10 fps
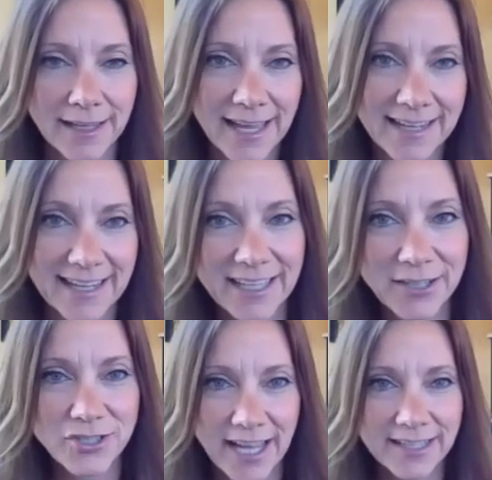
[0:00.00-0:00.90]
And I
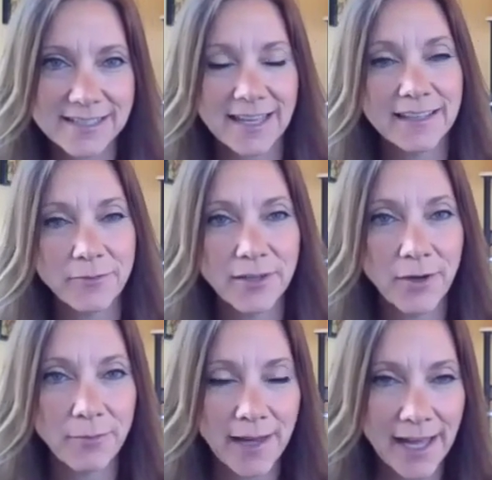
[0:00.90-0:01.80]
interject and then we
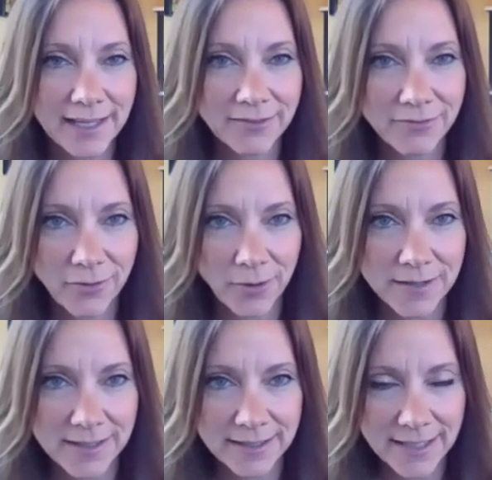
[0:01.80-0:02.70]
go back and
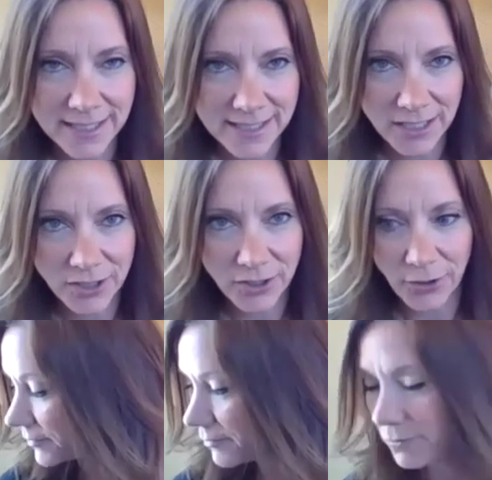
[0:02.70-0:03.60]
forth. And next thing you
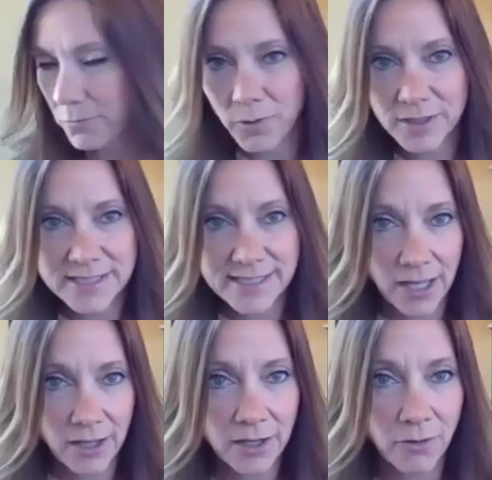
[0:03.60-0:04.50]
know, we're
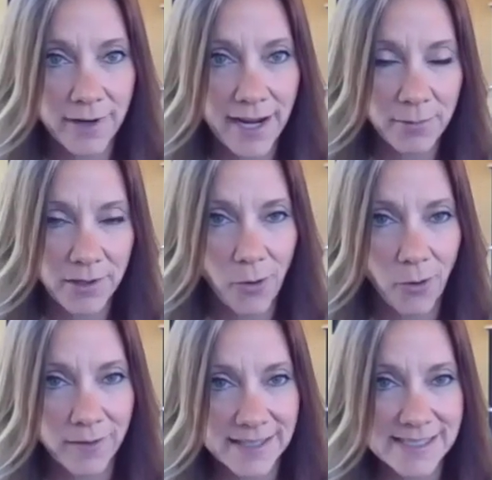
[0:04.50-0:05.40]
down a rabbit
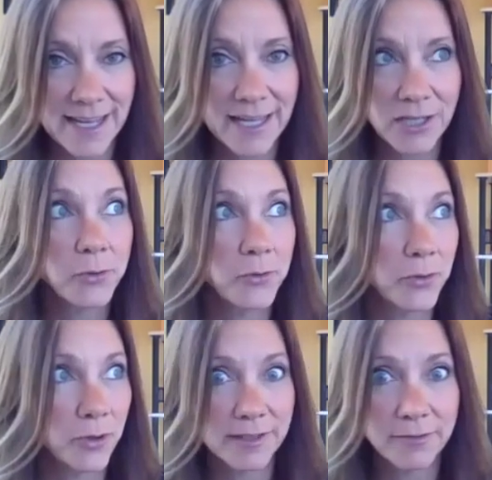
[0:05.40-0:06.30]
hole that's kind of
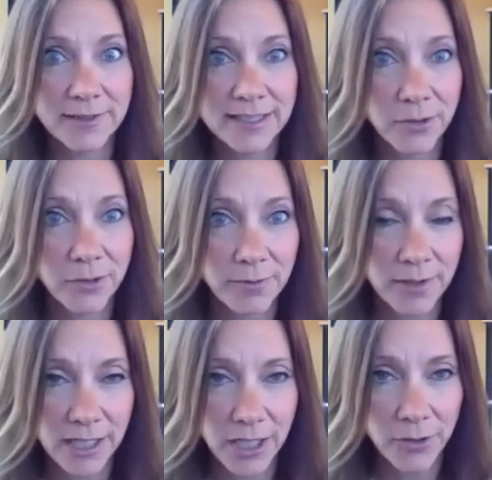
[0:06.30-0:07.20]
cool that we didn't know we were
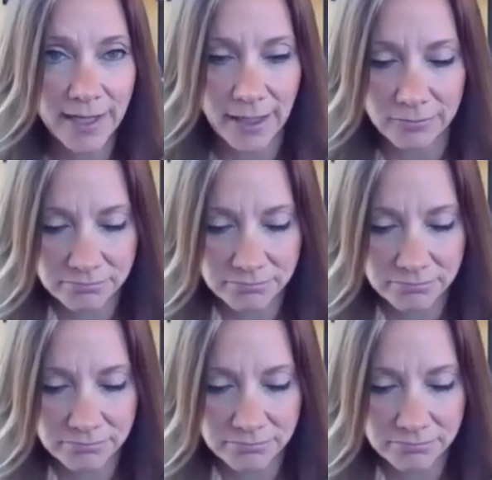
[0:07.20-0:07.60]
going to go down.